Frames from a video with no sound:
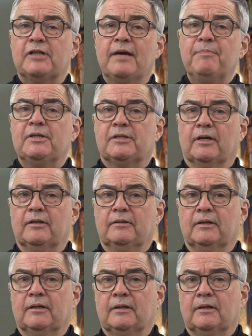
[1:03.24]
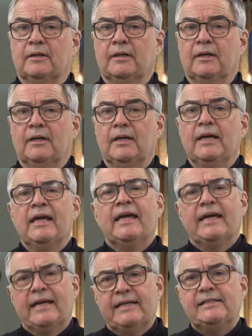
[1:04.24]
episode,
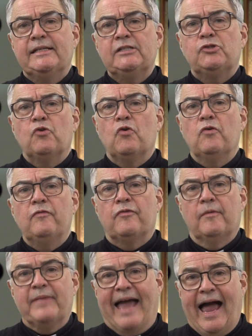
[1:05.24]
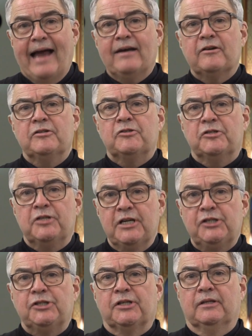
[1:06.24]
it is drawn from the Anglican
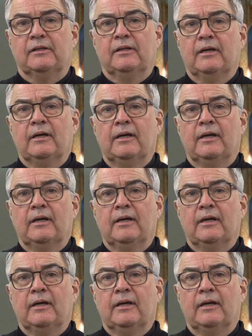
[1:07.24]
tradition